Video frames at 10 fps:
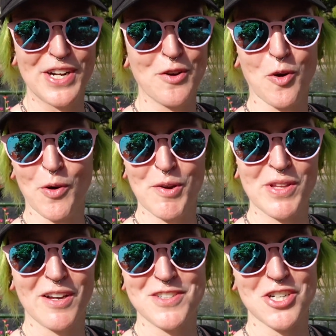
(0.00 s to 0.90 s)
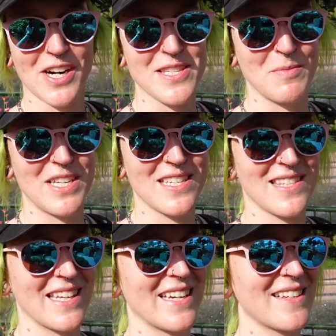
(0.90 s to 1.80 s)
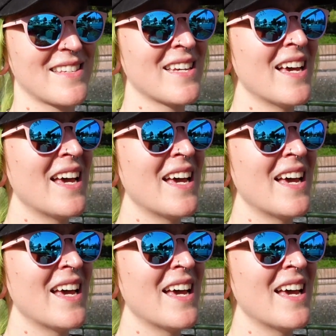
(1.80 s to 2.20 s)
I know Corey would love to try some of these things.